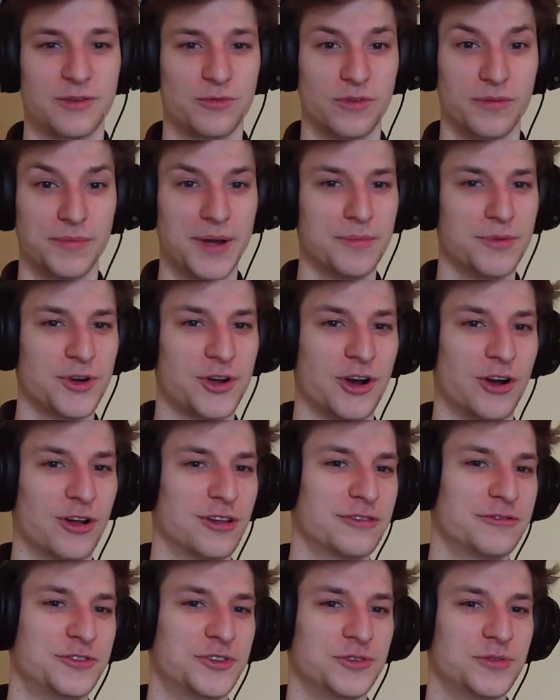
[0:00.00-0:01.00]
remember
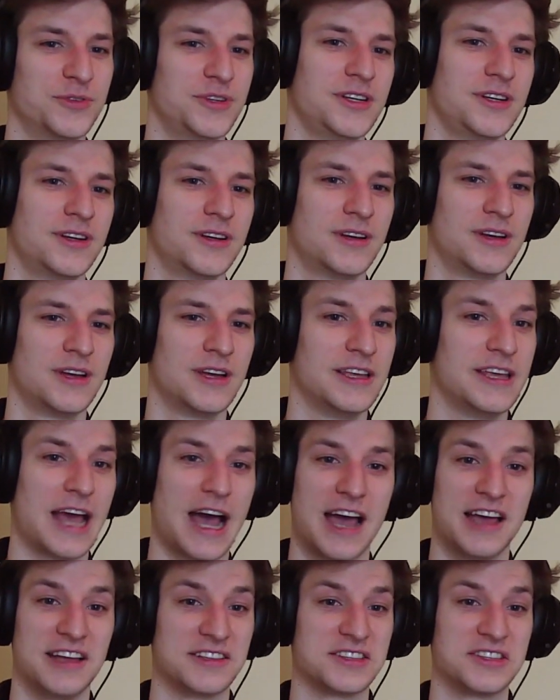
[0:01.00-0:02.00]
Call of Duty?
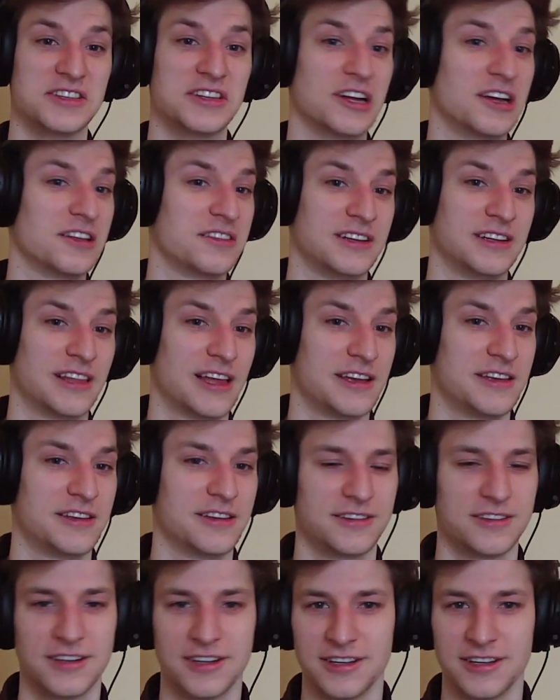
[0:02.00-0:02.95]
Yeah, it's nothing like it.